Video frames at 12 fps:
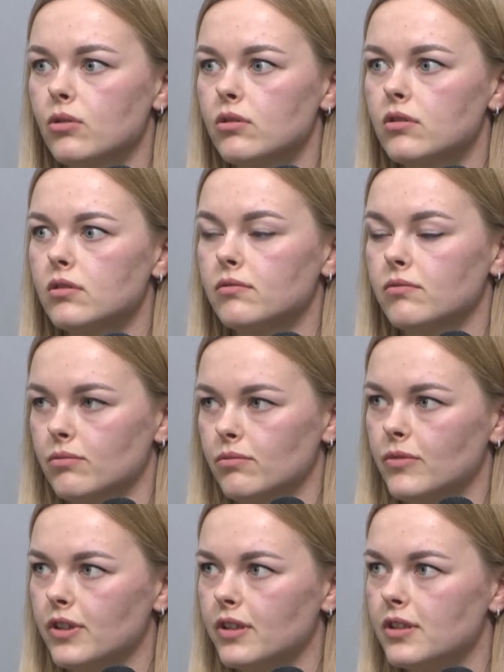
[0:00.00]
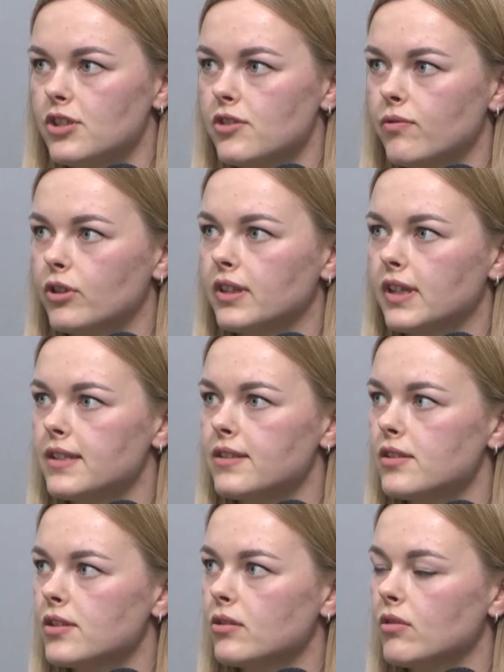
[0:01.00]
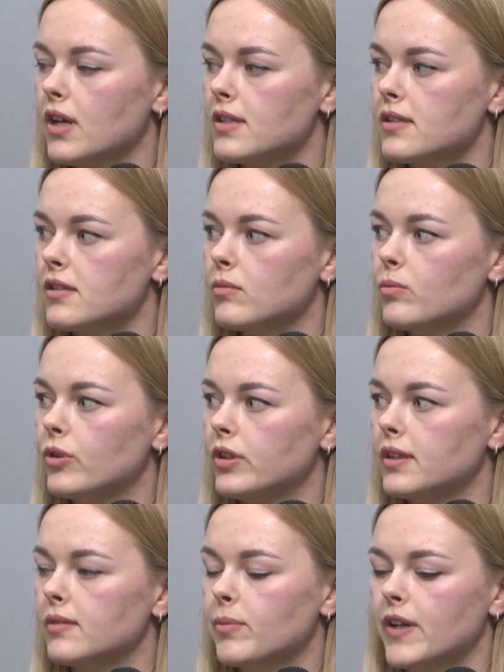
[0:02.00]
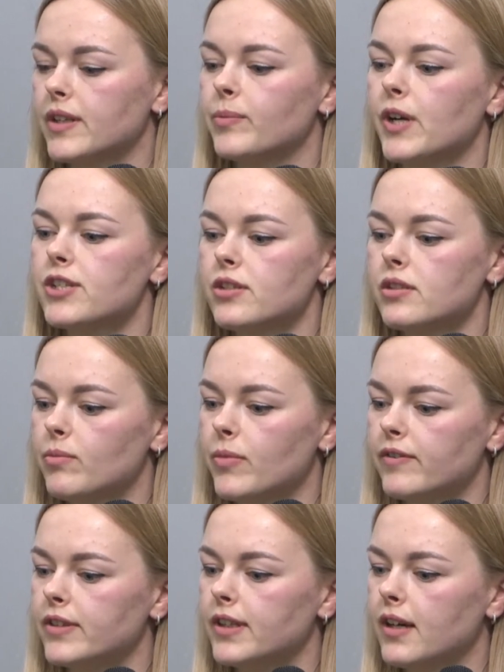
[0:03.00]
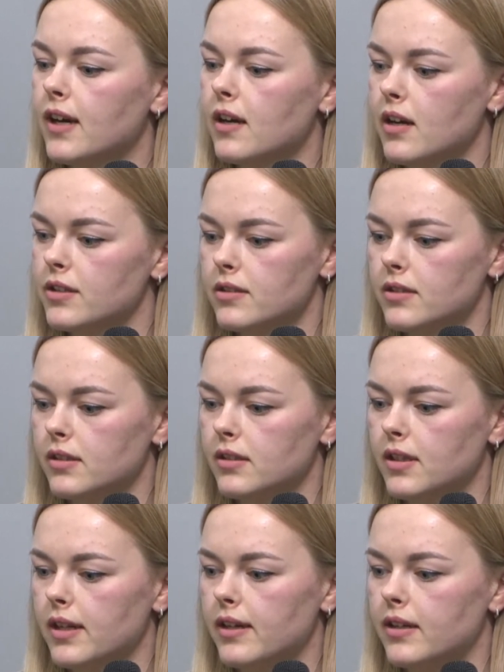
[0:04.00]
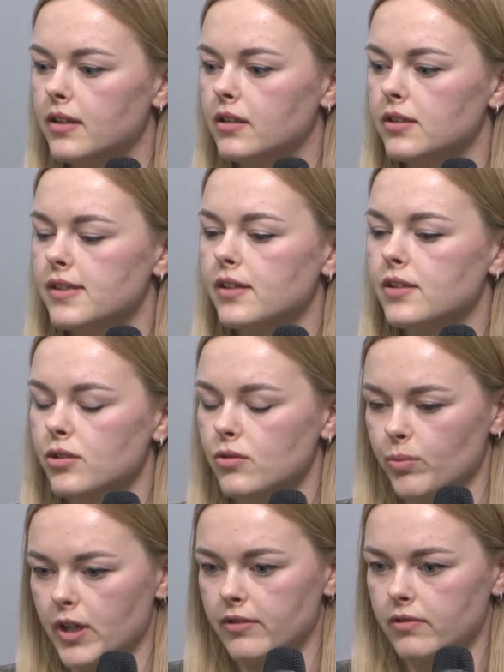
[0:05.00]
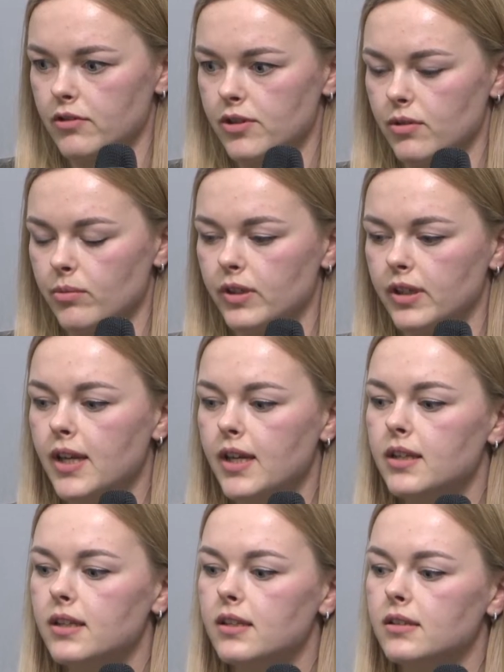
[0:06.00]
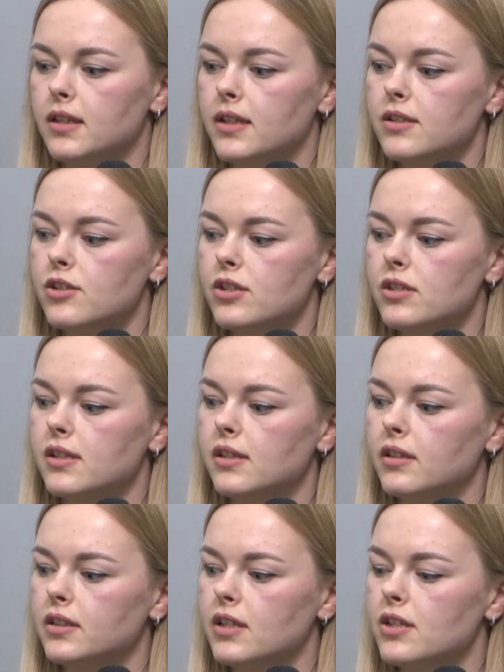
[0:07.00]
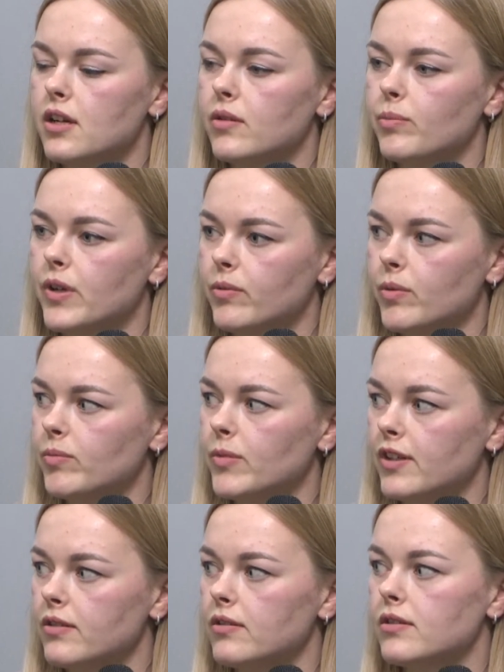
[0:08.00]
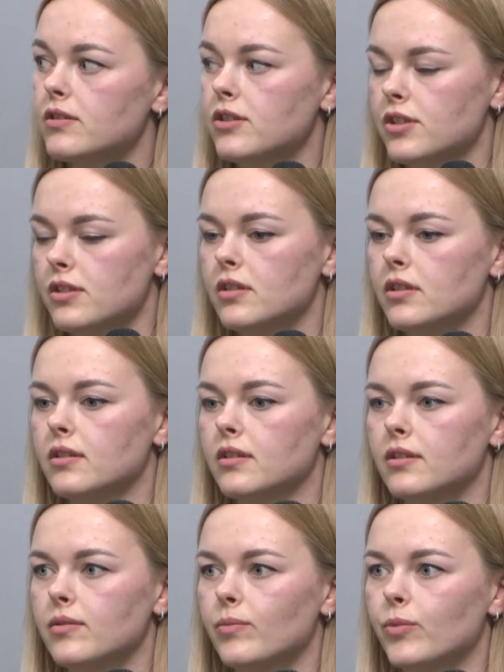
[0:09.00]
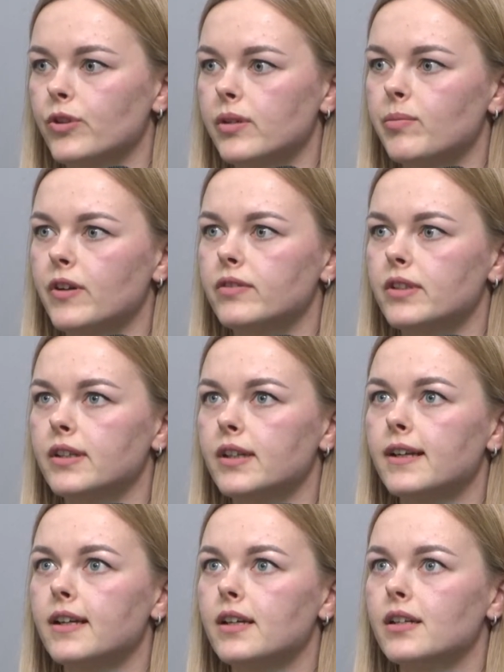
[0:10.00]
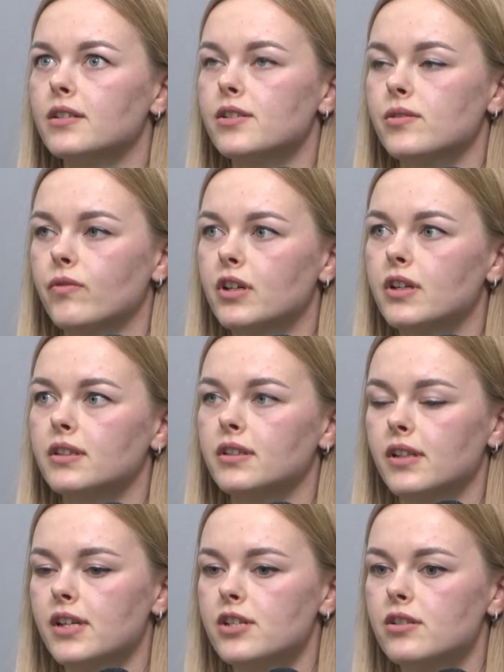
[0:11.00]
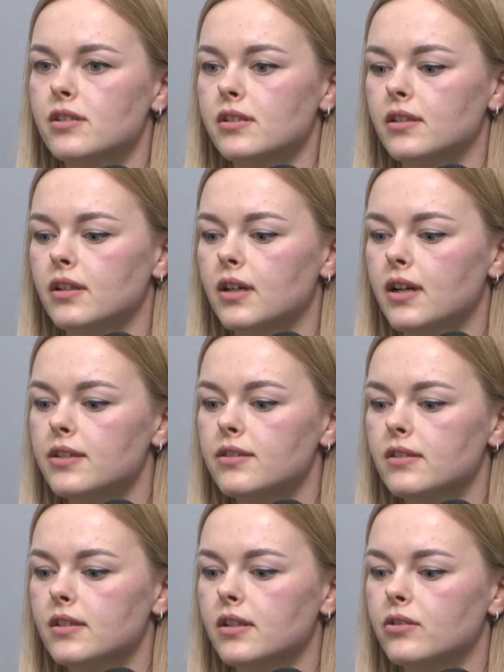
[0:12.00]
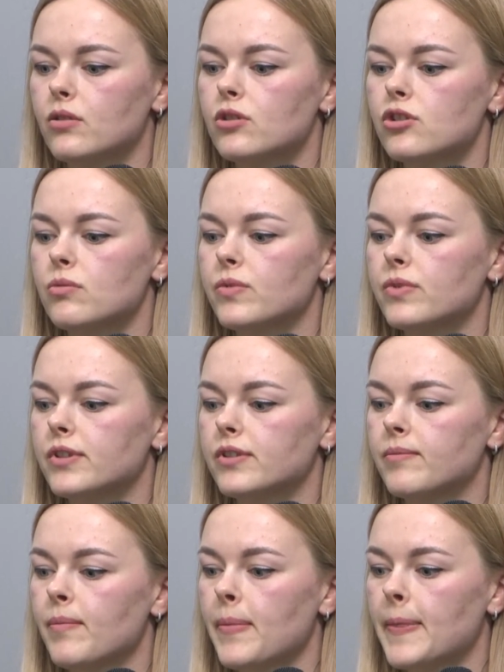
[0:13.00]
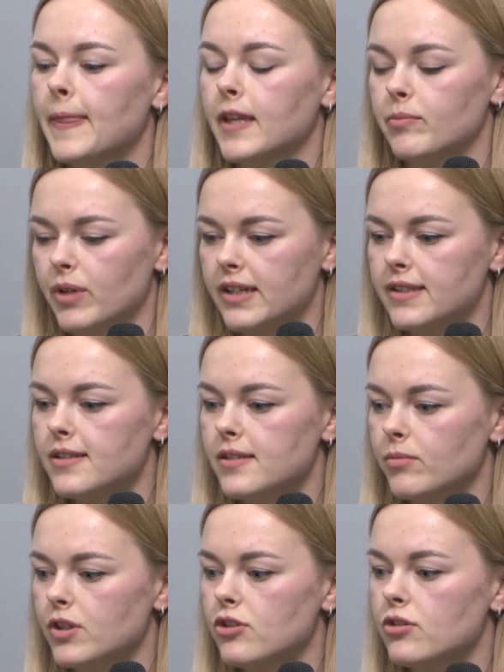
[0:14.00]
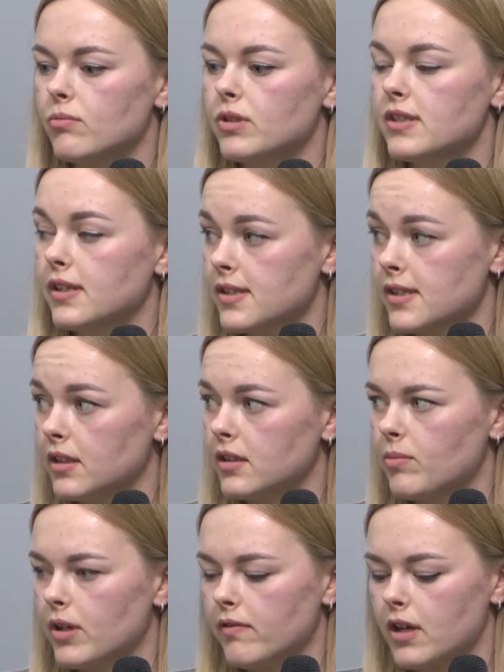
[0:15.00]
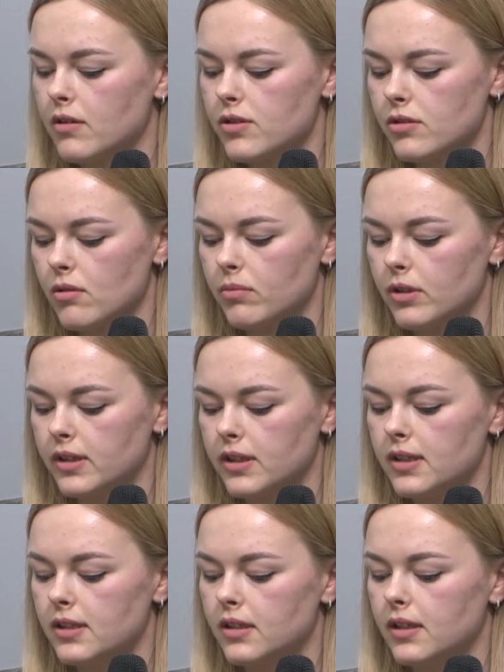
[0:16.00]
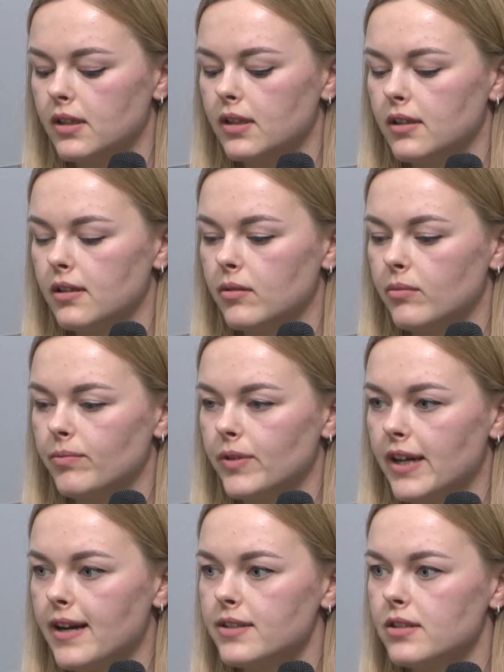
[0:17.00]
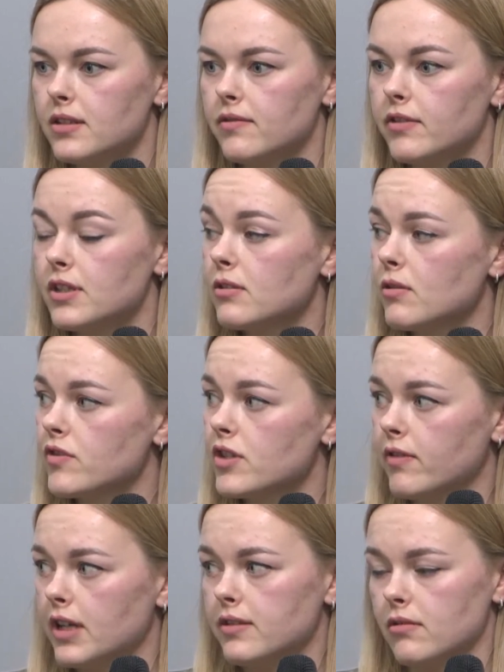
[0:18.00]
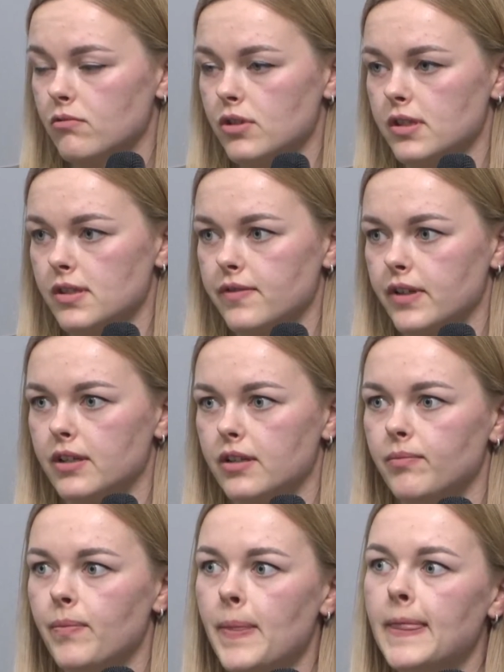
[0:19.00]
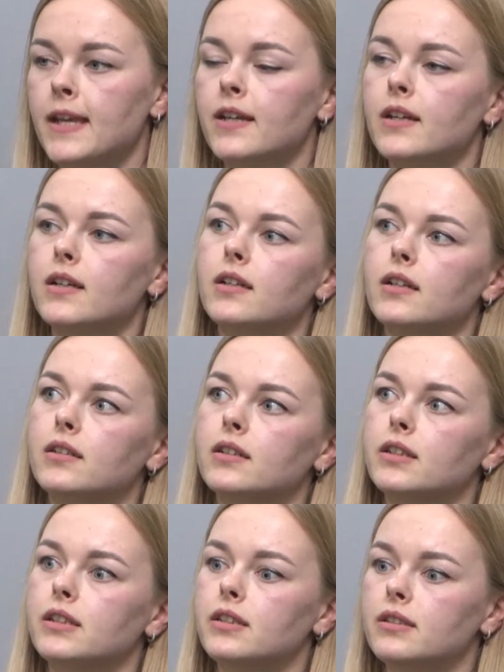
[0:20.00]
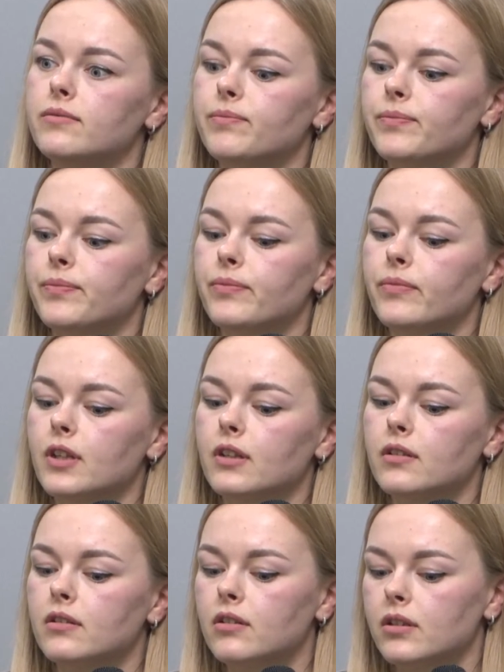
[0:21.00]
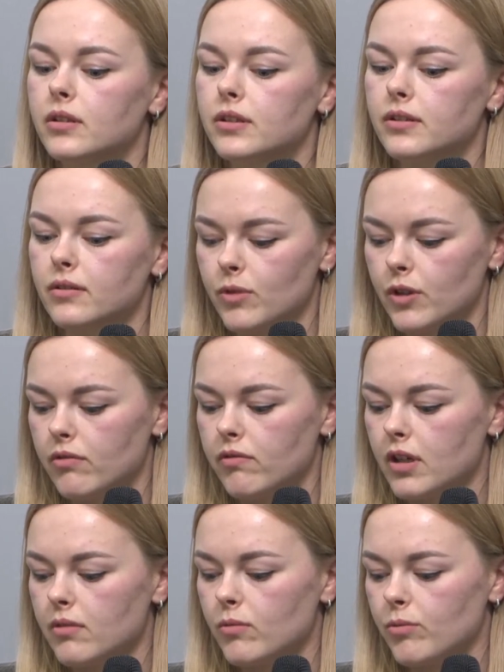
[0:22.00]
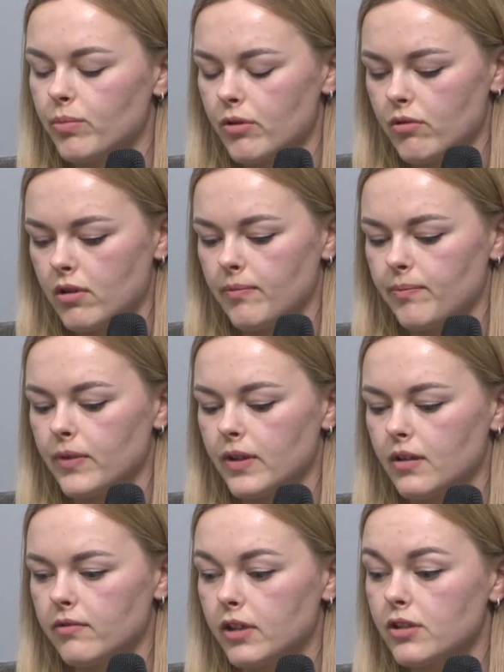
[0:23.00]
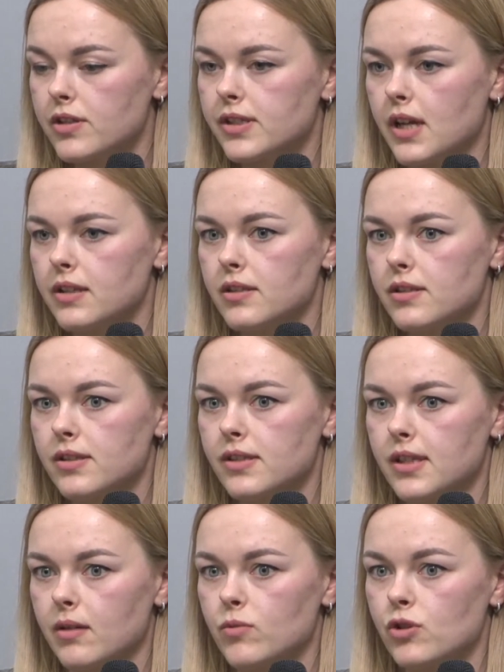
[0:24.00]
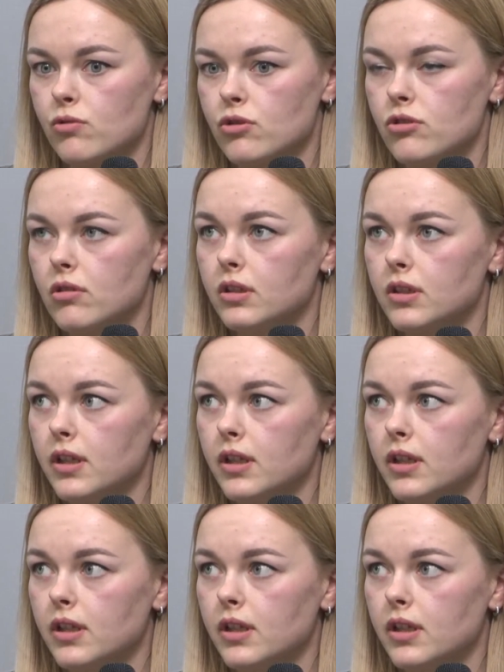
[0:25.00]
be in violation of the privacy, depending on whether there were guarantees contemplated to protect the citizens and whether the state was acting on a legal basis and whether such guarantees and mechanisms were created to protect the rights of the persons and to prevent the abuses in this field. And when we